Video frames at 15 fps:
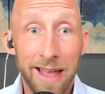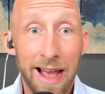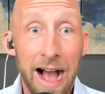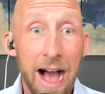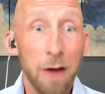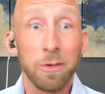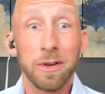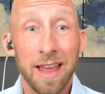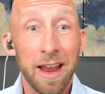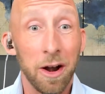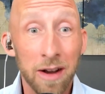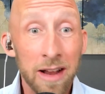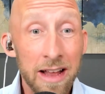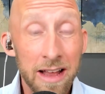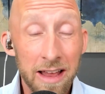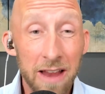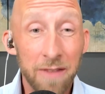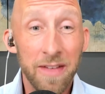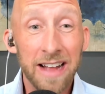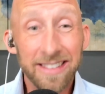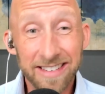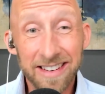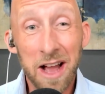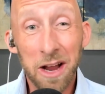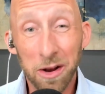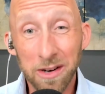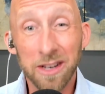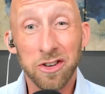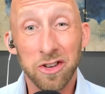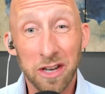I don't care. If that's not going
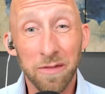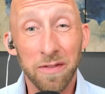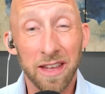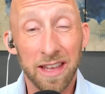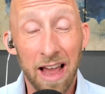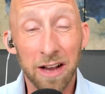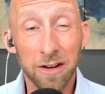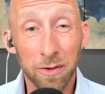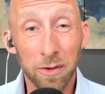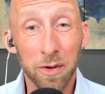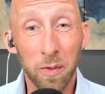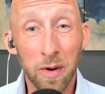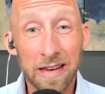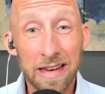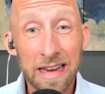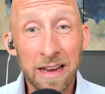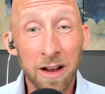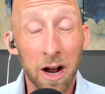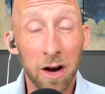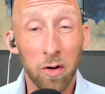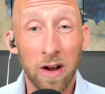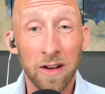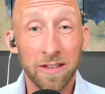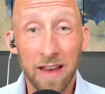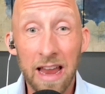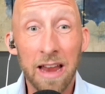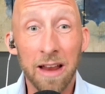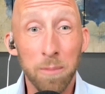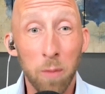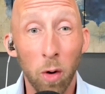to achieve the cash flow that we need across
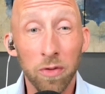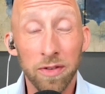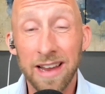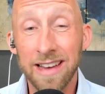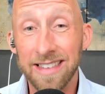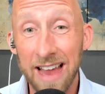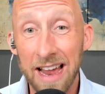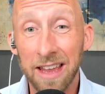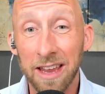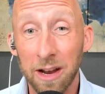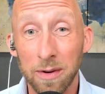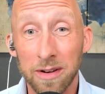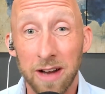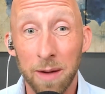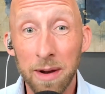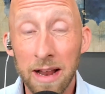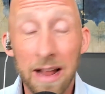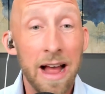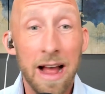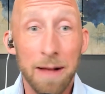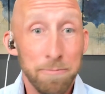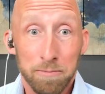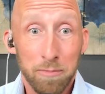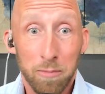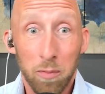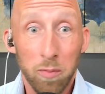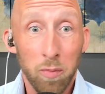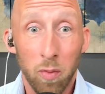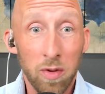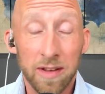a multi-decade retirement,
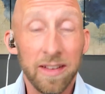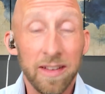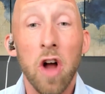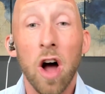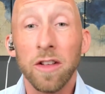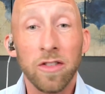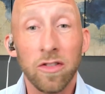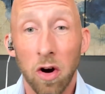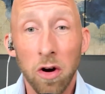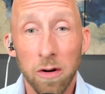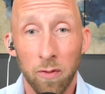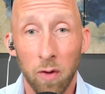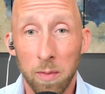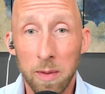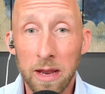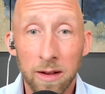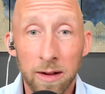this is a non-starter for me.